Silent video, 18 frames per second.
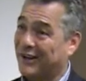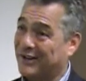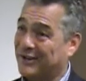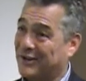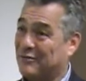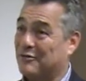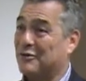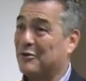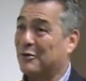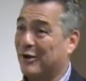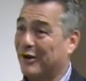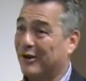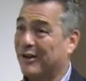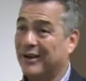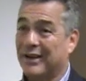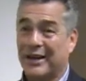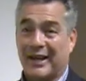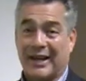
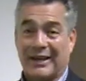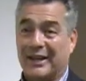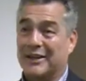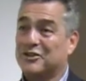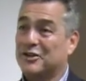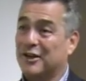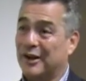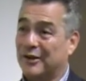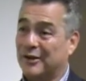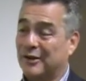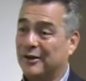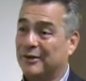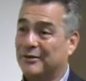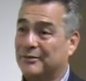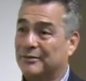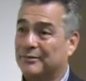and that's not good.